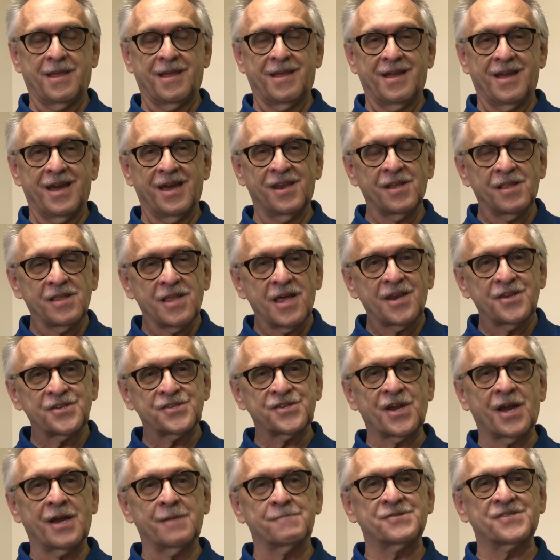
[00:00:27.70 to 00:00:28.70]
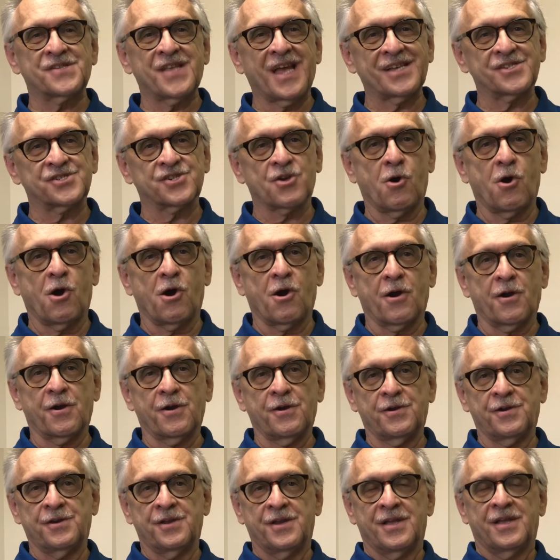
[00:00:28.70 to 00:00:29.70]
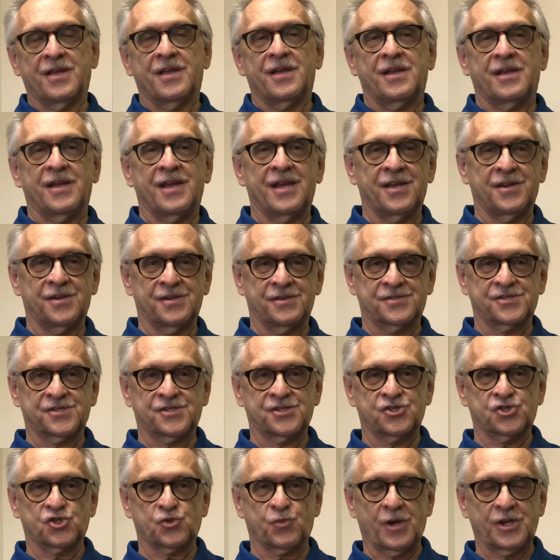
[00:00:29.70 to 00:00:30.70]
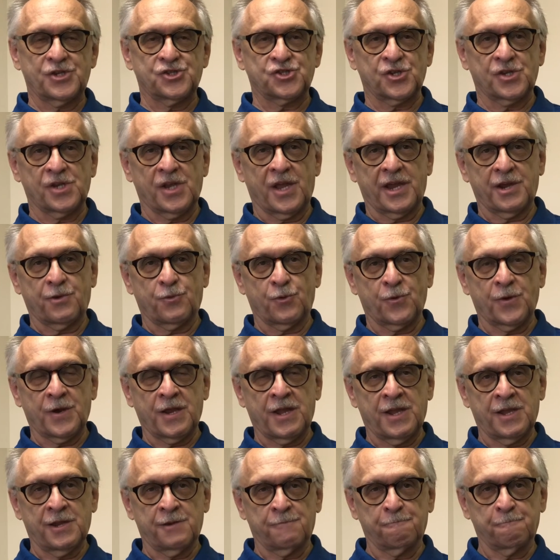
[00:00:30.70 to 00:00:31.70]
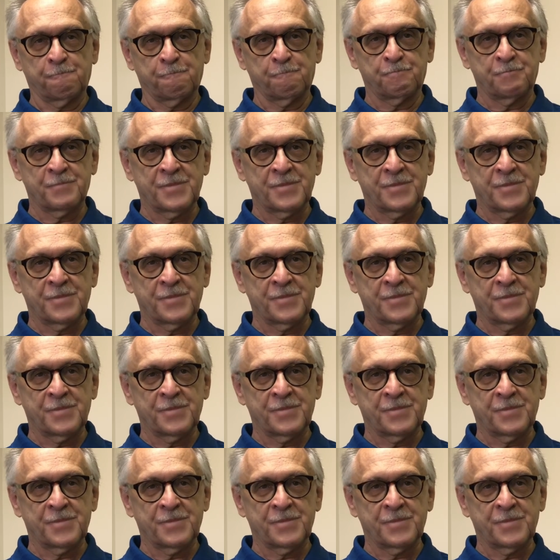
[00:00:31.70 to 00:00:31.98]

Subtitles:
And a lot of times that's hard in a situation like we're in.